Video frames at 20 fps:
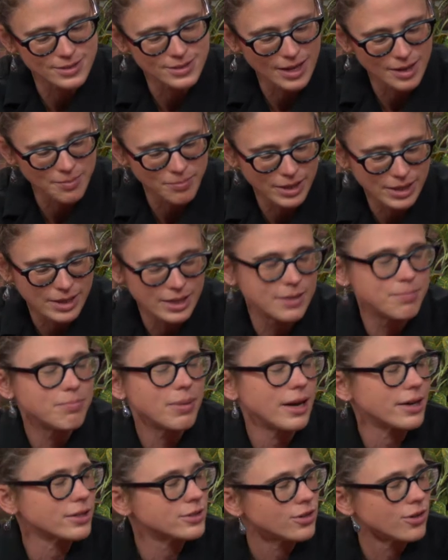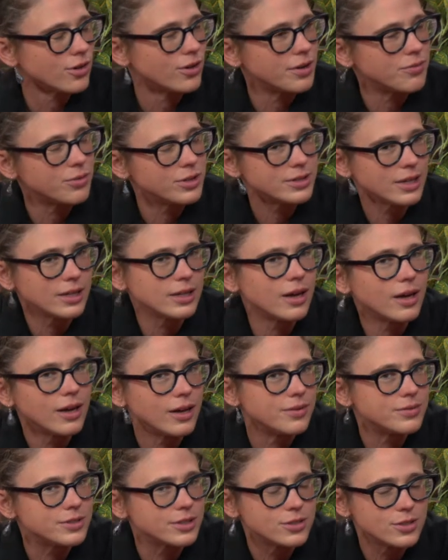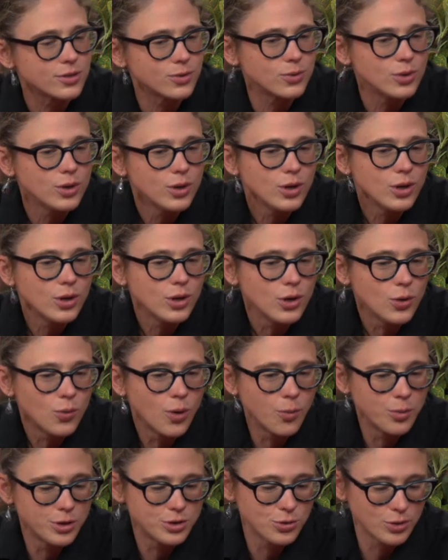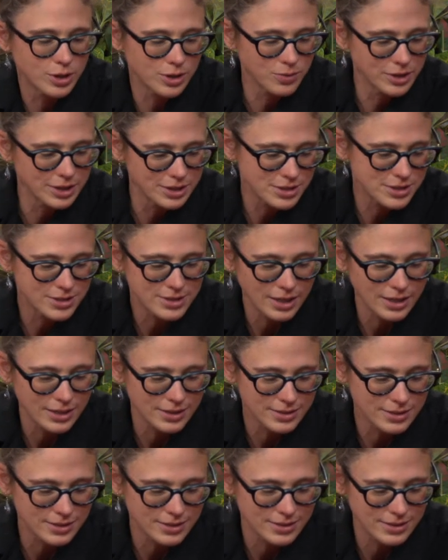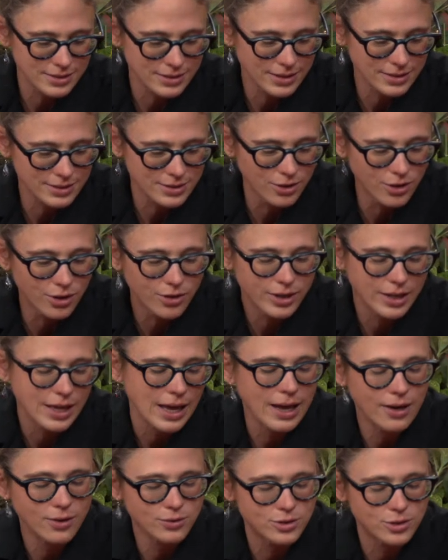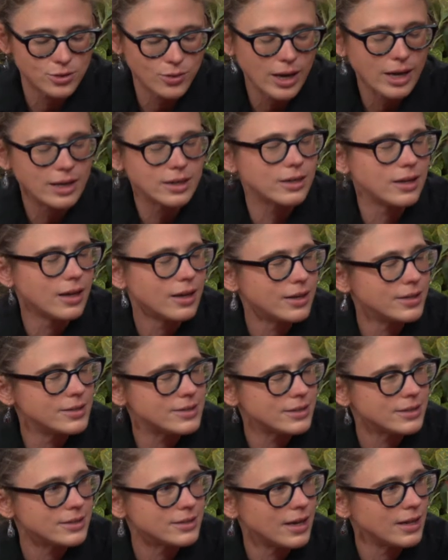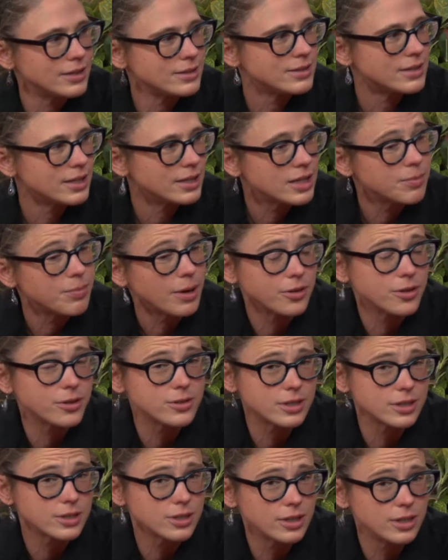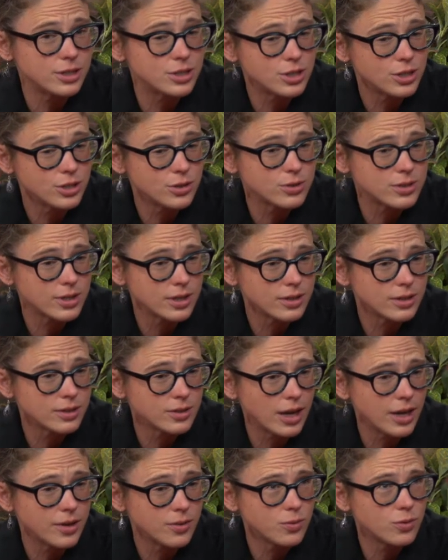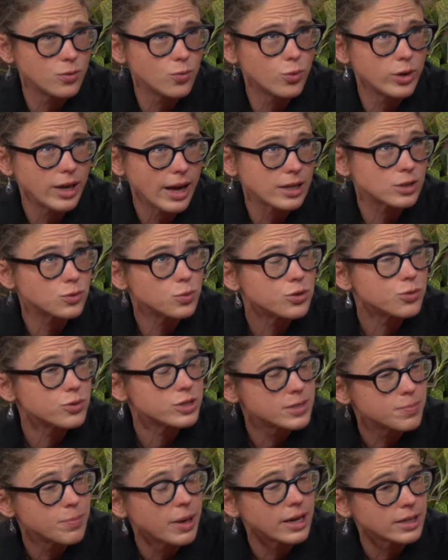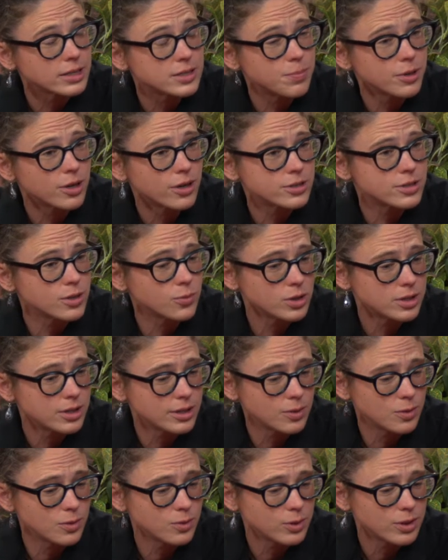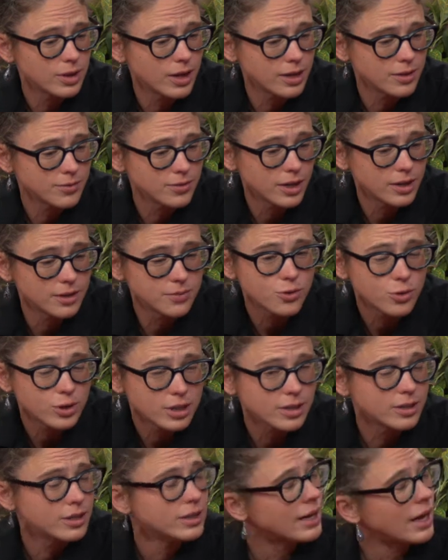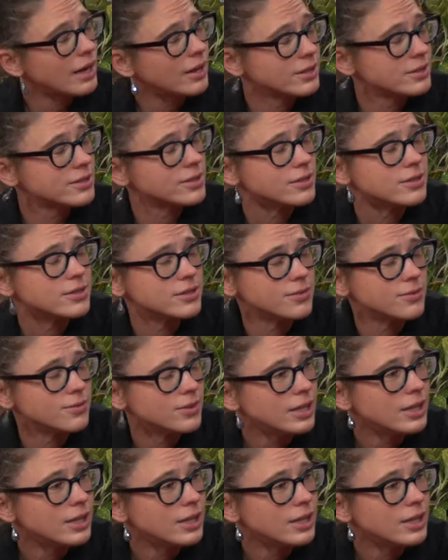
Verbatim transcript: that make an impact on our everyday lives. And so what we're doing in religious studies is, is learning how to analyse and, and think about those issues and, and react with respect, but also with, a, with an eye of kind of critical analysis of